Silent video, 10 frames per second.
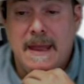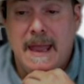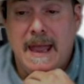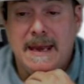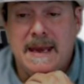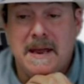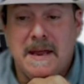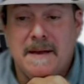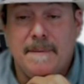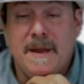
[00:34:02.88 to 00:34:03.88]
and
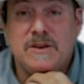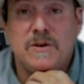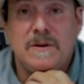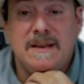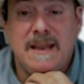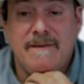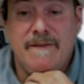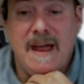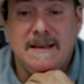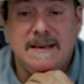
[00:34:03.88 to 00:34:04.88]
uh, make sure that they
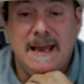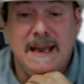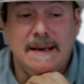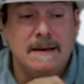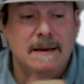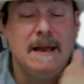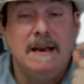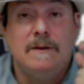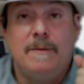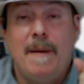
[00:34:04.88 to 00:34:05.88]
validate.
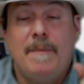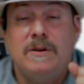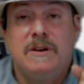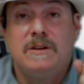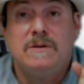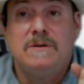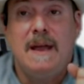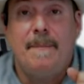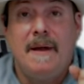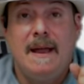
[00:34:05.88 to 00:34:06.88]
And remember, you could do
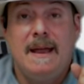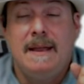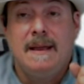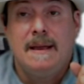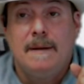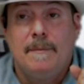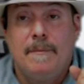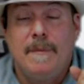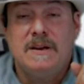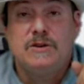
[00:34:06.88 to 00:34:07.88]
that by
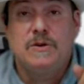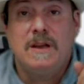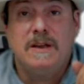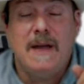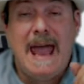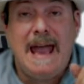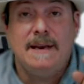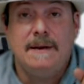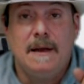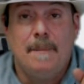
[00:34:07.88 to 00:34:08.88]
making sure that you
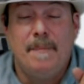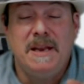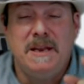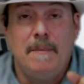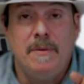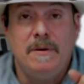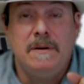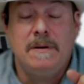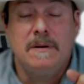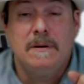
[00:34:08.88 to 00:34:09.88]
add a PIN
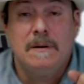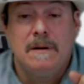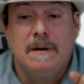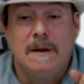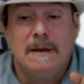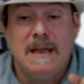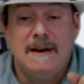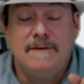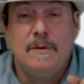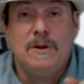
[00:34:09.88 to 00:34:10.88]
number. A
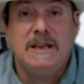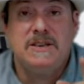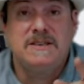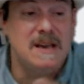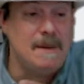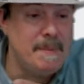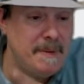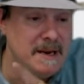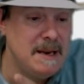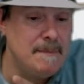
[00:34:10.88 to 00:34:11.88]
lot of them will let you set up a
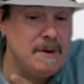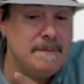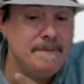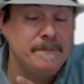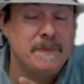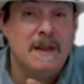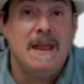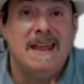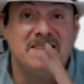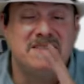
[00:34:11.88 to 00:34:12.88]
PIN number.
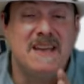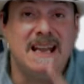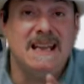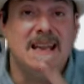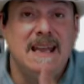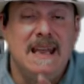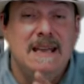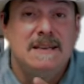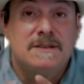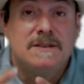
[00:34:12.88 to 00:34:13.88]
And the second thing
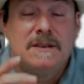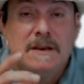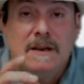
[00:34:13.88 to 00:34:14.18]
is,